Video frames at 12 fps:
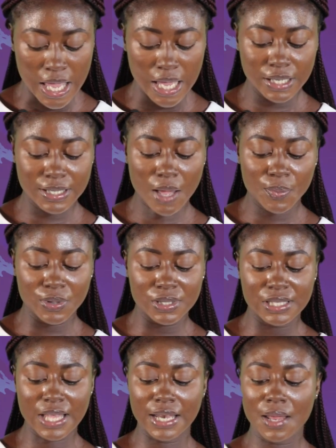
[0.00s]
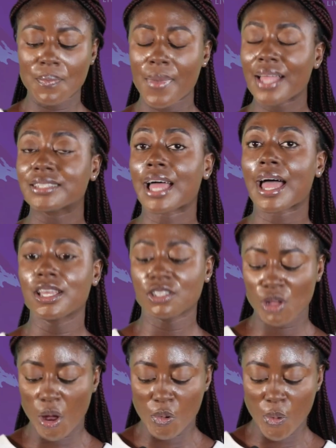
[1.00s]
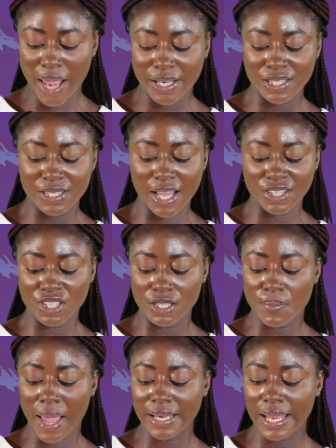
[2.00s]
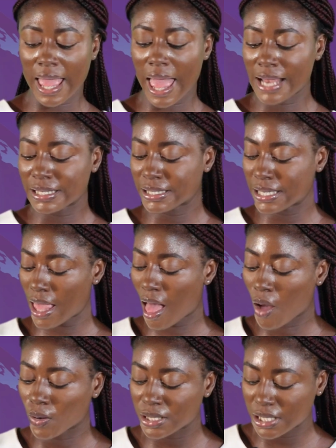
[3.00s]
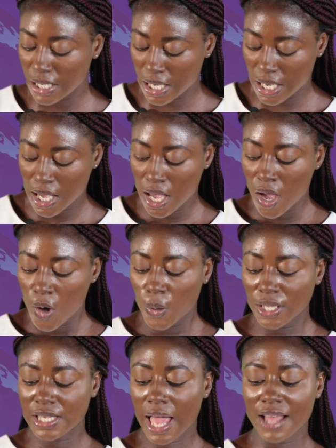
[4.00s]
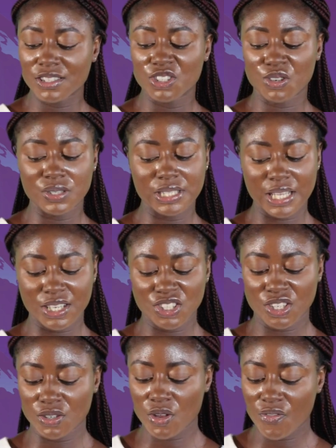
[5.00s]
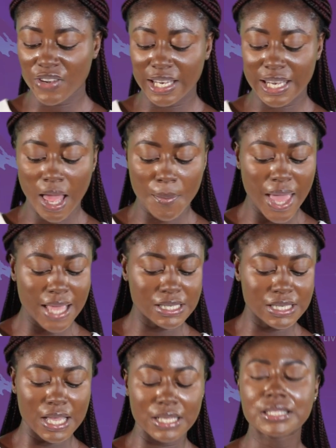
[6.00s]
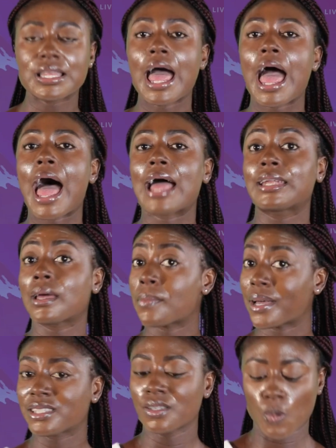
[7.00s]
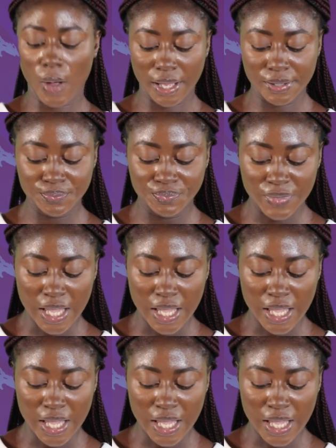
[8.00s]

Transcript: Indian Bulls said the merger is already sanctioned by the NCLT, which has jurisdiction over the Nam Estates and Embassy One.